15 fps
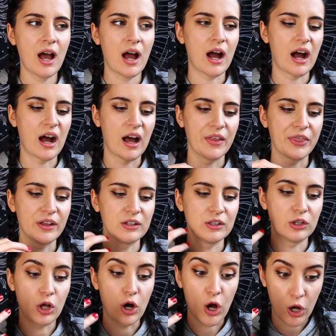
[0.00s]
uh, the
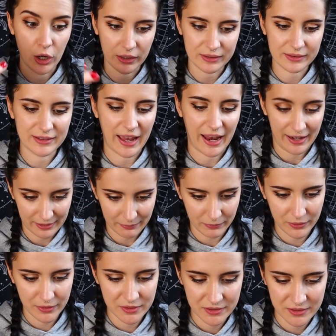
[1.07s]
long game.